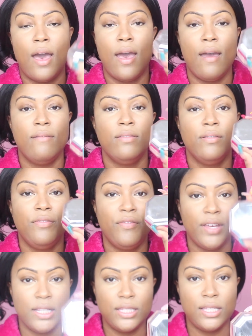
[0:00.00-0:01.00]
have
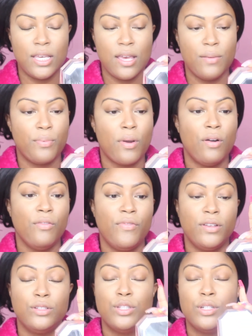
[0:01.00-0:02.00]
the Fenty Pro
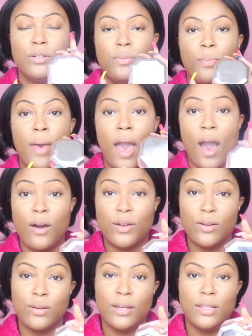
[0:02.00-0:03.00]
Filter
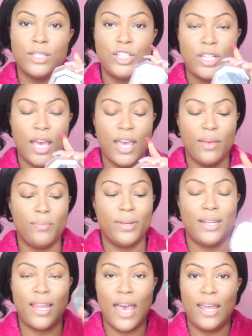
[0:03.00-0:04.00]
powder in the shade
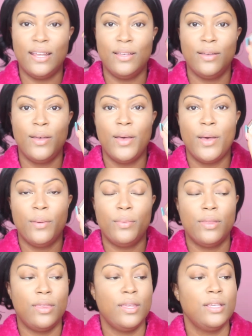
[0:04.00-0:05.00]
Banana,
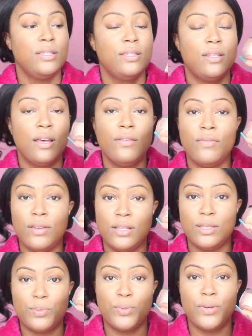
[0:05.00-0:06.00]
but this stuff
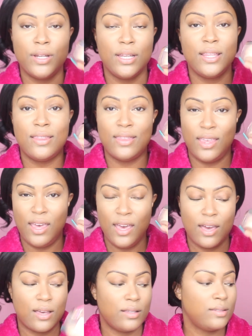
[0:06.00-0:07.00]
is pretty
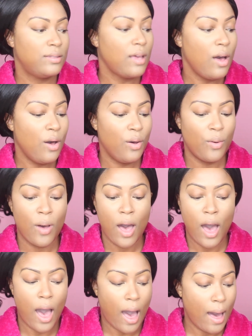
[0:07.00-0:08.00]
thick, so
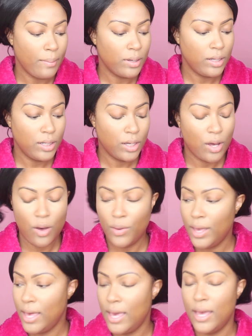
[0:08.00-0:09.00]
I'm gonna go
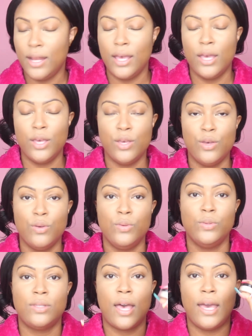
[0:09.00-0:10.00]
ahead and
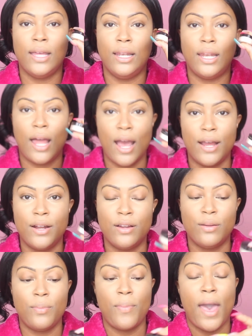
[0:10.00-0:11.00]
use a
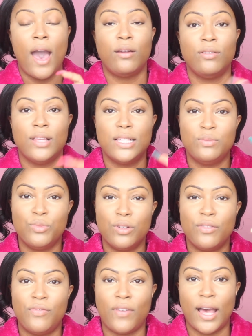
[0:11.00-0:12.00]
lighter powder that's
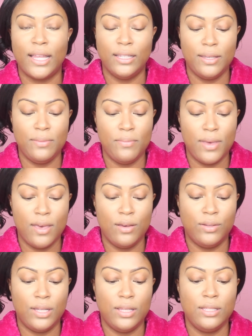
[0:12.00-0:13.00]
more finely
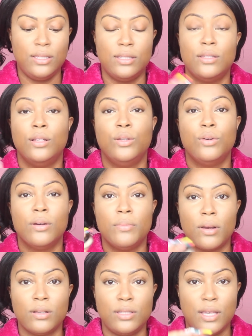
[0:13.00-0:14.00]
milled, and this is the Laura
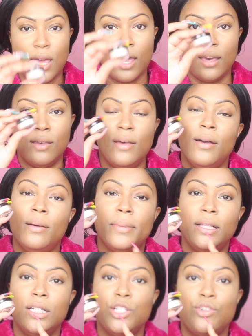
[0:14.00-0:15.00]
Mercier, my
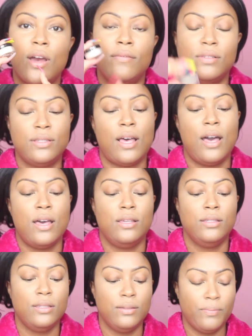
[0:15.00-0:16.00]
little travel
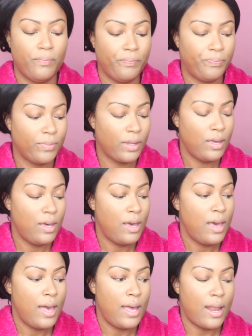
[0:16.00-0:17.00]
size.
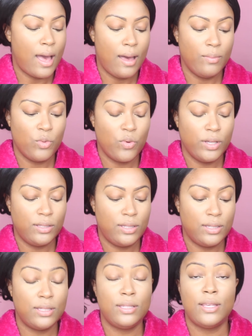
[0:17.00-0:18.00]
And I'm going
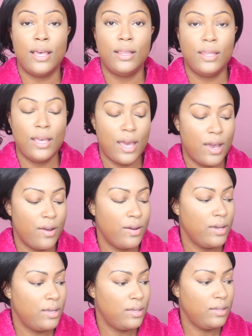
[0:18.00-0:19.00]
to set the
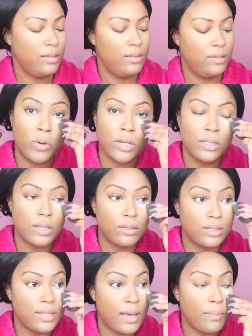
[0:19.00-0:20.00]
area, more so
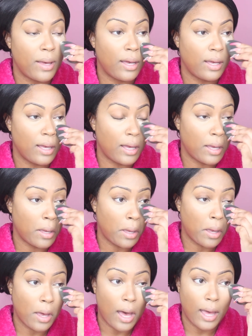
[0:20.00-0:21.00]
set my
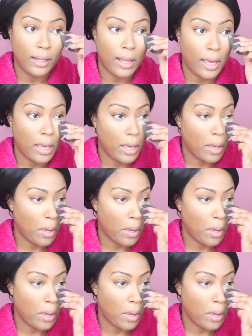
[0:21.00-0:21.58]
highlight.